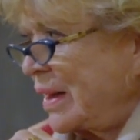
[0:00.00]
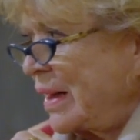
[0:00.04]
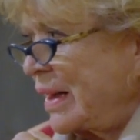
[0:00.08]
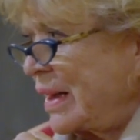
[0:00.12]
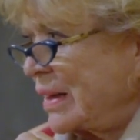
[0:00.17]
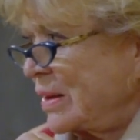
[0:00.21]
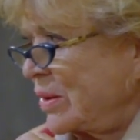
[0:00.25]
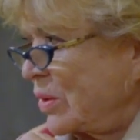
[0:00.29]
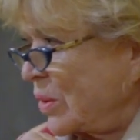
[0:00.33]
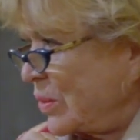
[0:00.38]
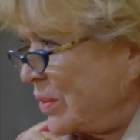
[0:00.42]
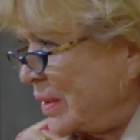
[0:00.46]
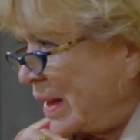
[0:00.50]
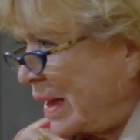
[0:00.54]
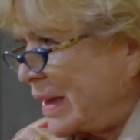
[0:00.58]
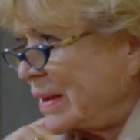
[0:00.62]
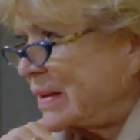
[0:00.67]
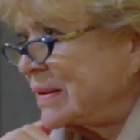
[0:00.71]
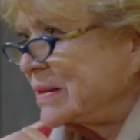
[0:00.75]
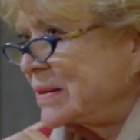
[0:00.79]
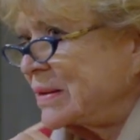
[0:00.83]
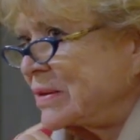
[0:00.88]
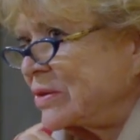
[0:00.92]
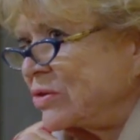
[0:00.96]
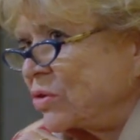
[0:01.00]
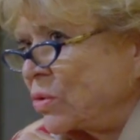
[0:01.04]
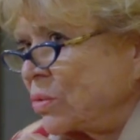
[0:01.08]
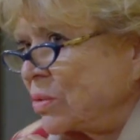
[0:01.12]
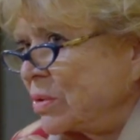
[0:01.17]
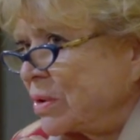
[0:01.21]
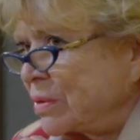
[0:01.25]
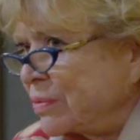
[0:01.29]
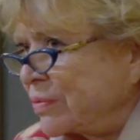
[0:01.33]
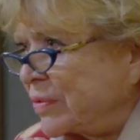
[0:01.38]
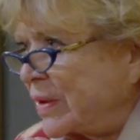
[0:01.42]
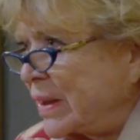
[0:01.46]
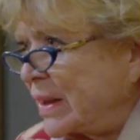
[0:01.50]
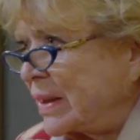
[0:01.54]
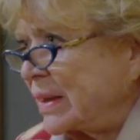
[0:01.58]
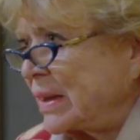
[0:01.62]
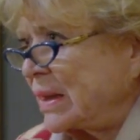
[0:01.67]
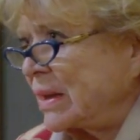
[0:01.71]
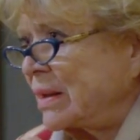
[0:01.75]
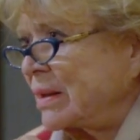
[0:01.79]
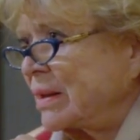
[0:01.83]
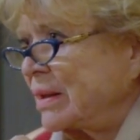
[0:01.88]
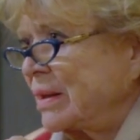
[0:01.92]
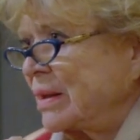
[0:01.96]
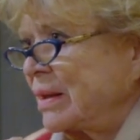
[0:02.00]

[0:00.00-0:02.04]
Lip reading: and got access to the file